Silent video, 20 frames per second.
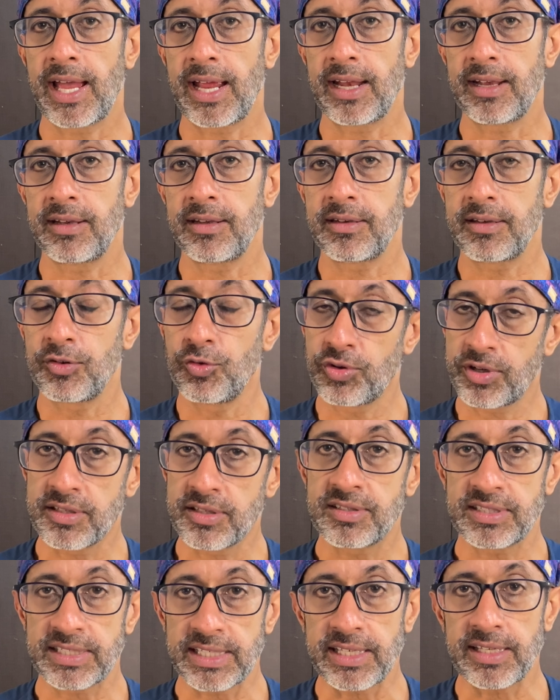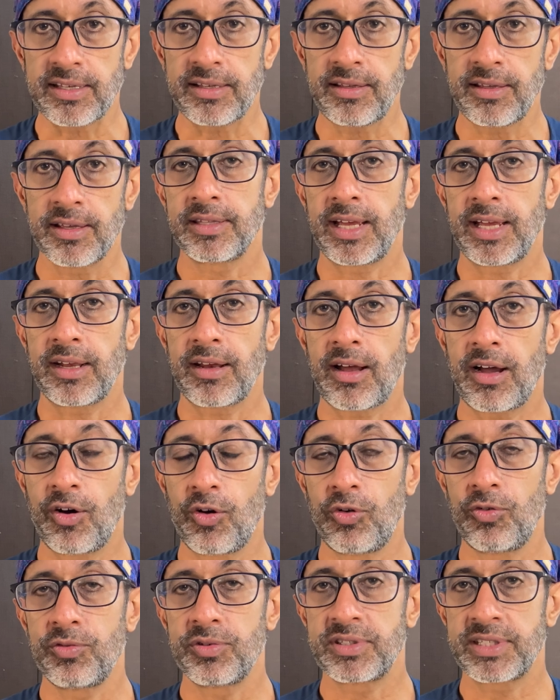And you can see that
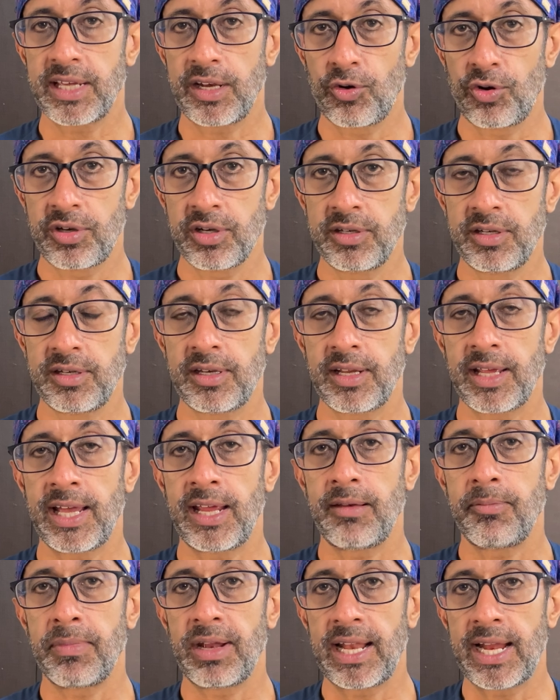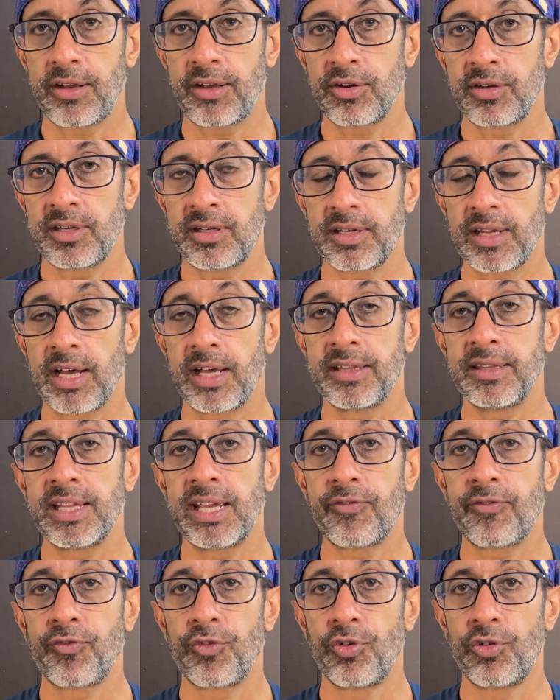how serotonin and melatonin are
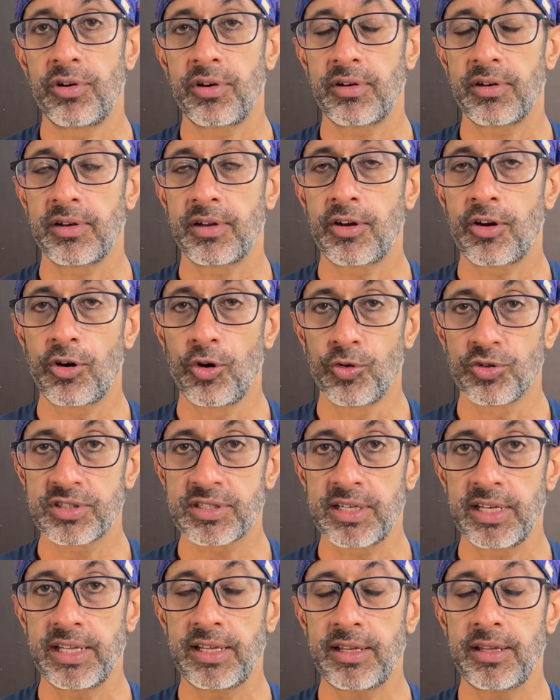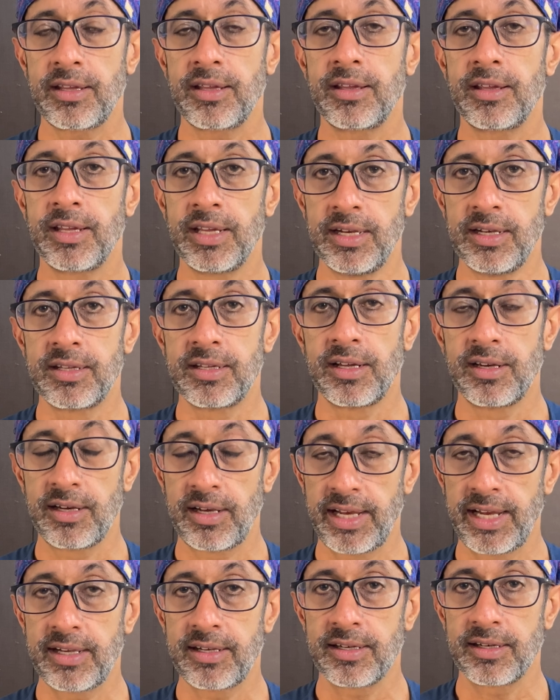therefore closely
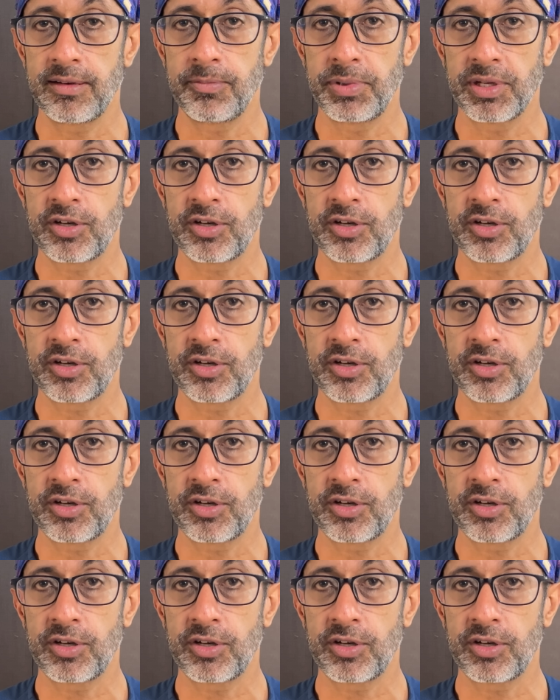interrelated,